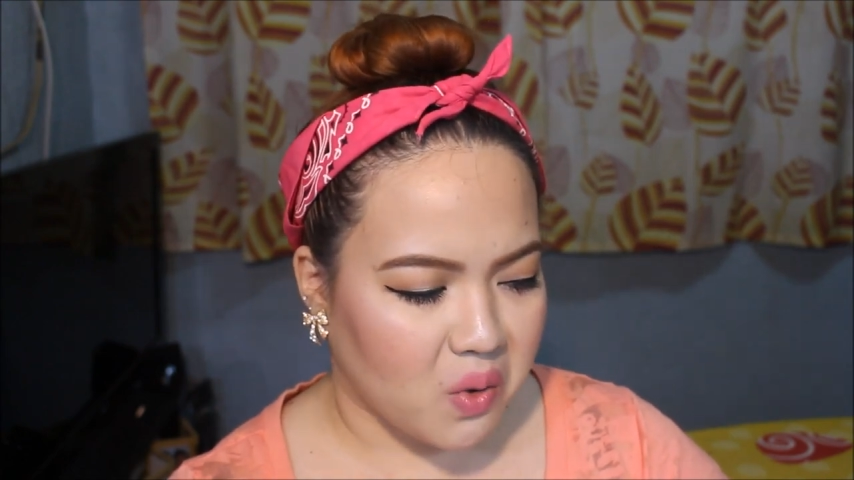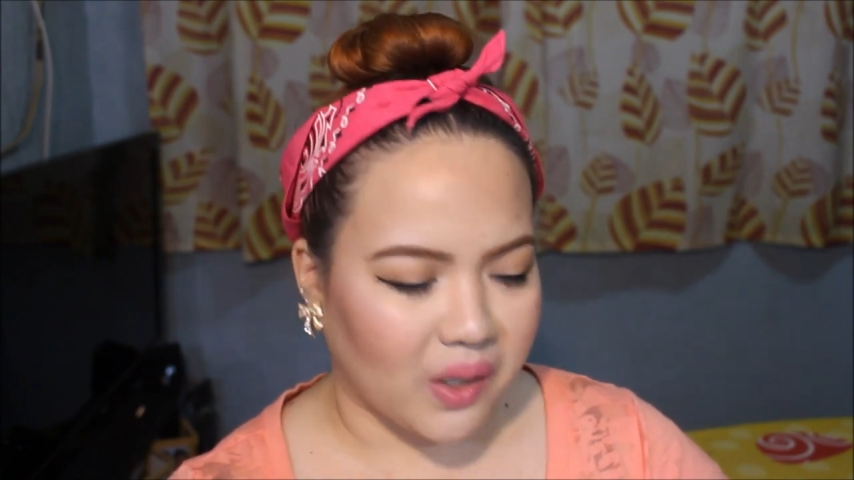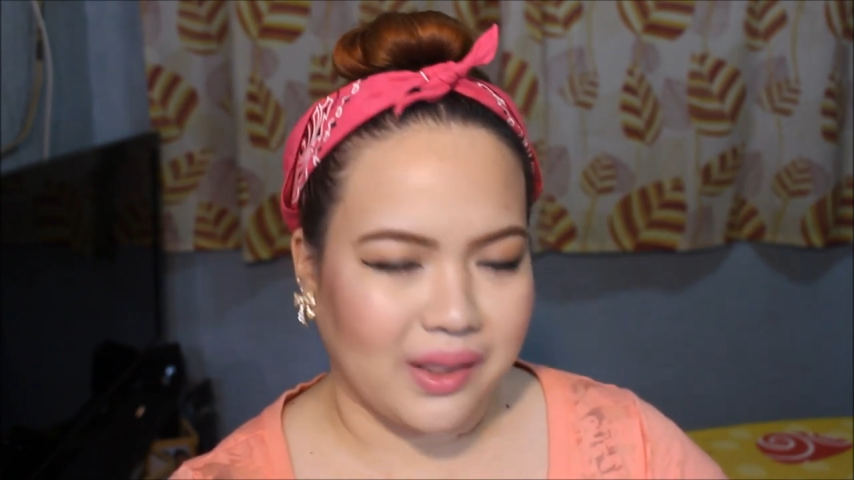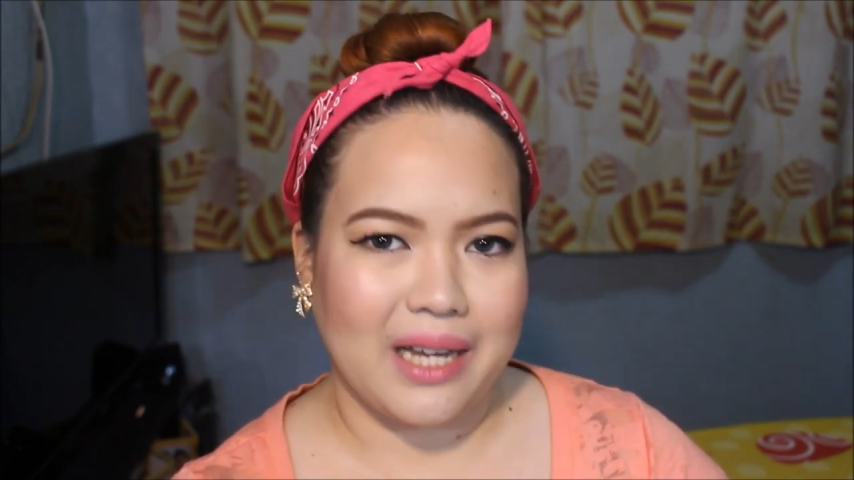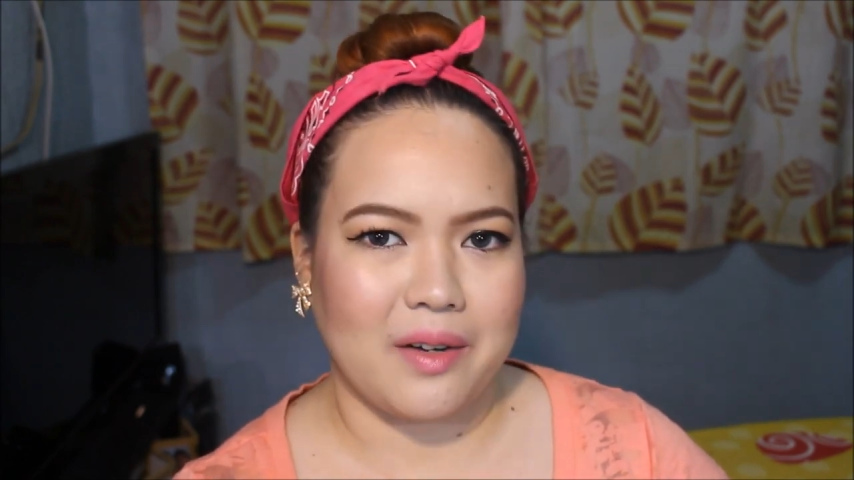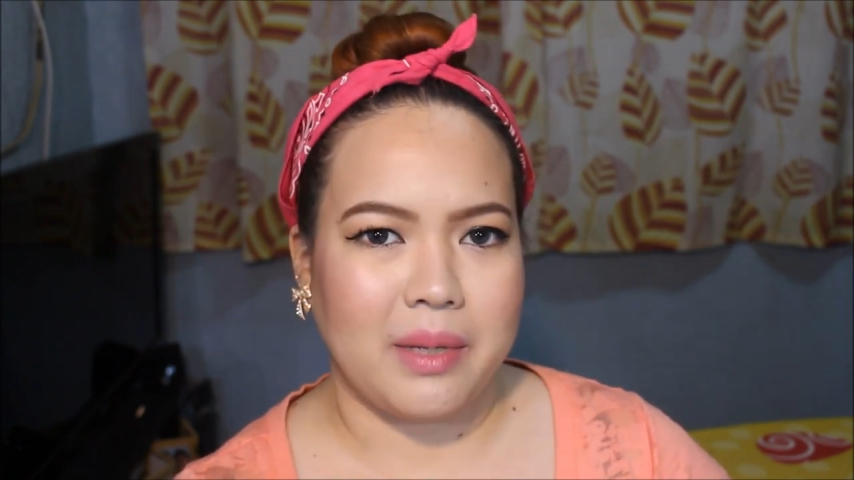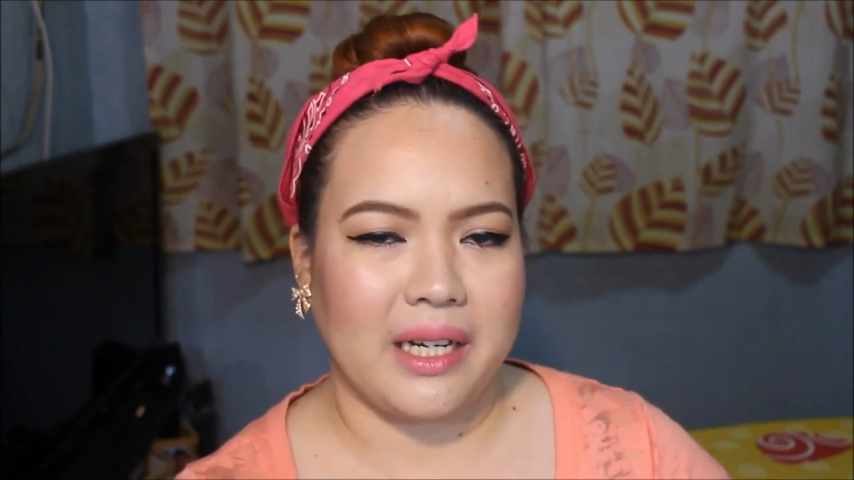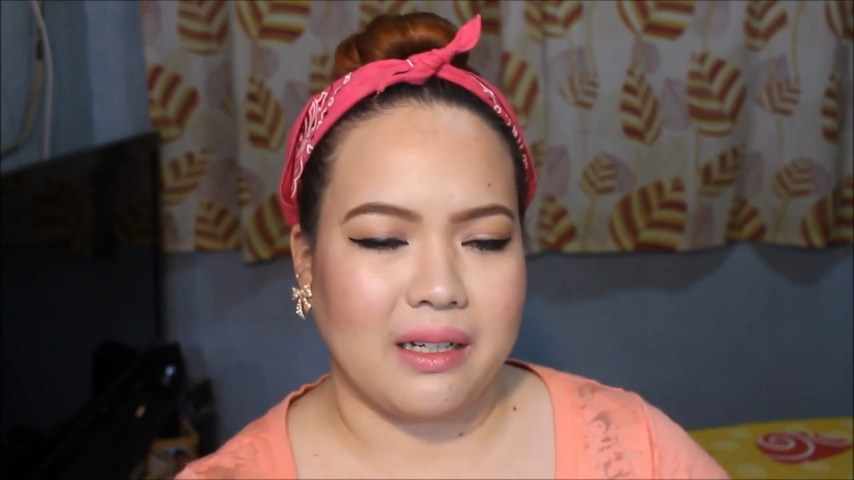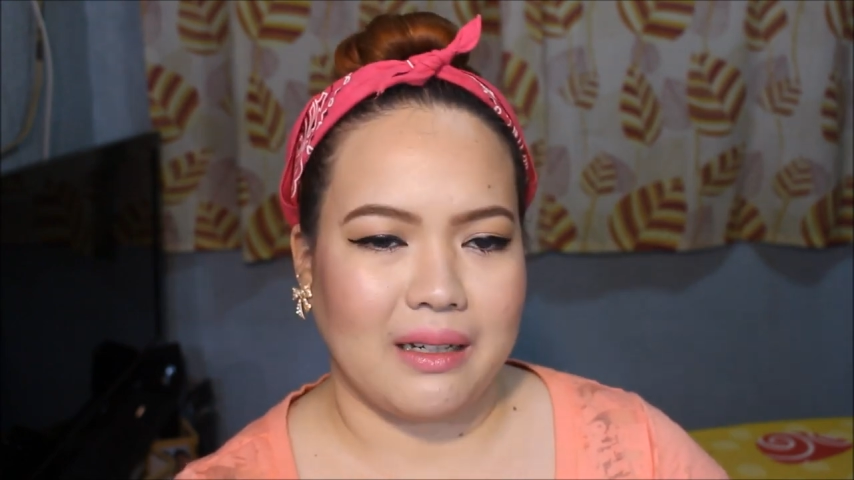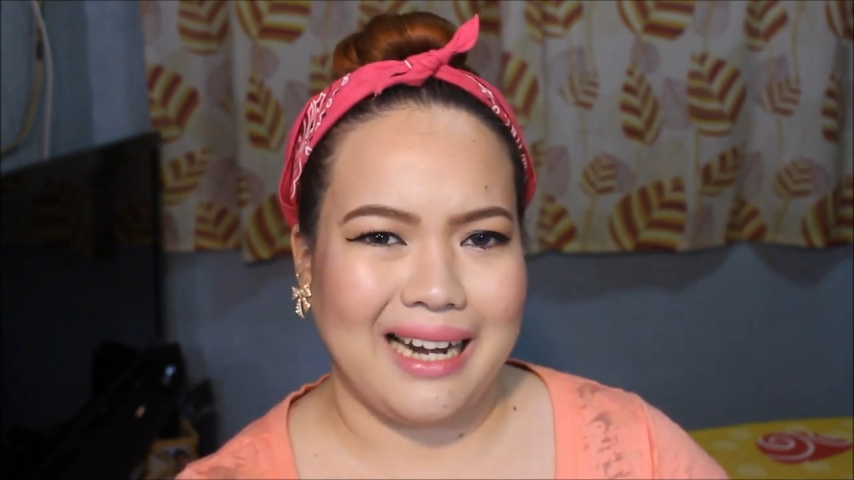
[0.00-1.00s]
or
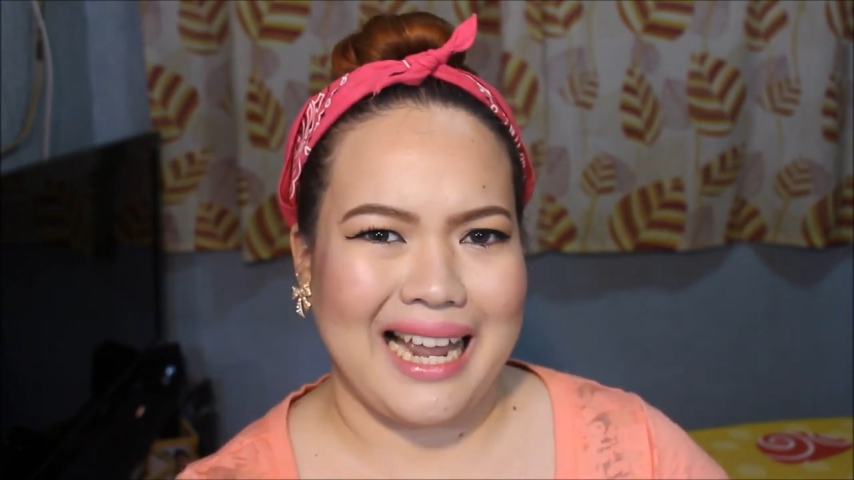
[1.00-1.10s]
Letterman?